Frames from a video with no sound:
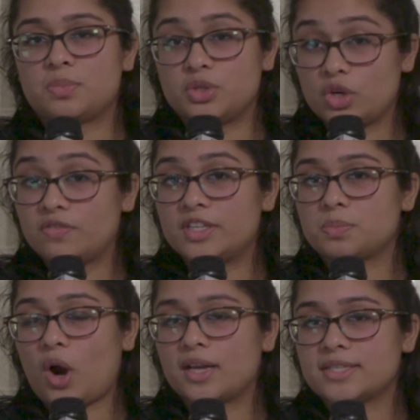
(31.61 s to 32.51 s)
to preserve this
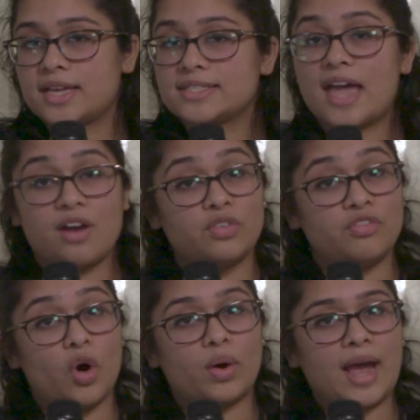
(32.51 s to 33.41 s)
process.
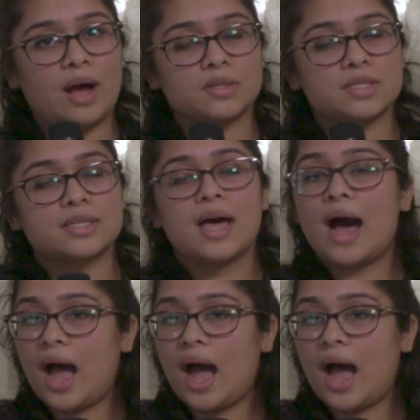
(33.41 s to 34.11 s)
Every vote counts.